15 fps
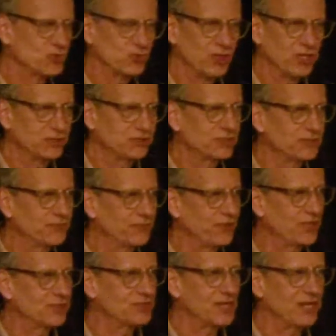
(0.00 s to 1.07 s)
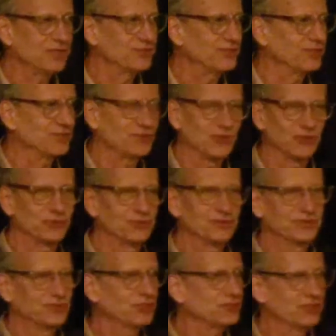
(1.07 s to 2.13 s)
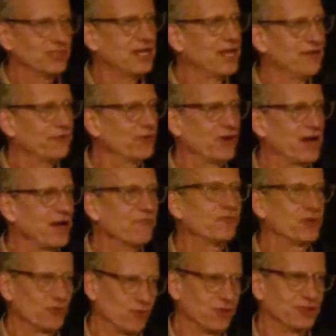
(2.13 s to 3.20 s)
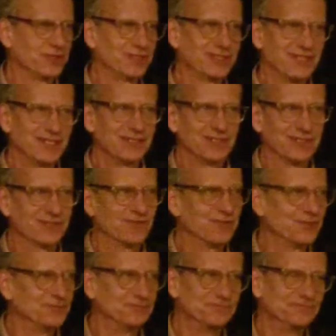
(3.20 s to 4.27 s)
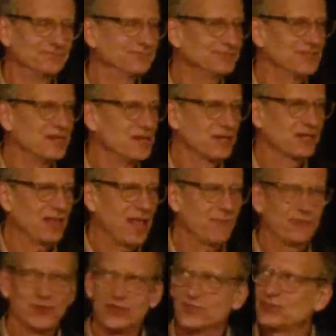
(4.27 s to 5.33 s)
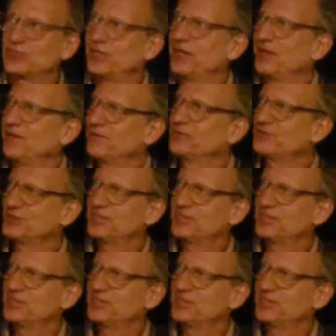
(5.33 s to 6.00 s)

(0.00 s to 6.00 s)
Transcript: It's fantastic. So just for everyone in the group, clap for yourselves.